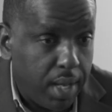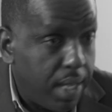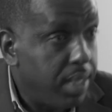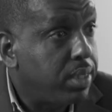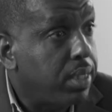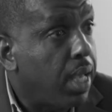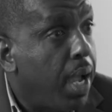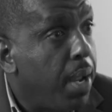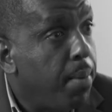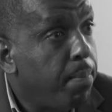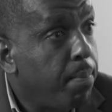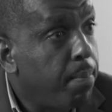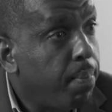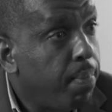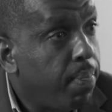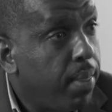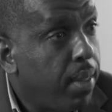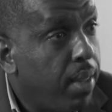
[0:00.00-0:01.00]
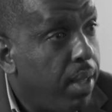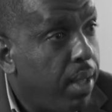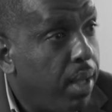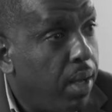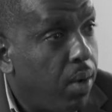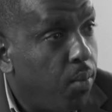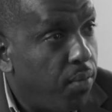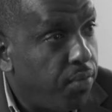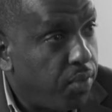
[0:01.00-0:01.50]
inside,
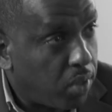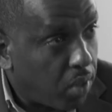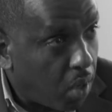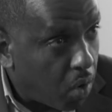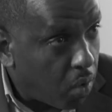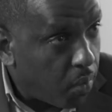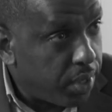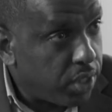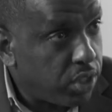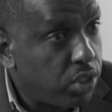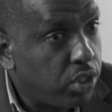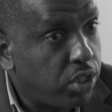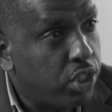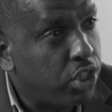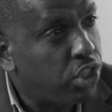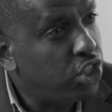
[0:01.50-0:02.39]
with the courage to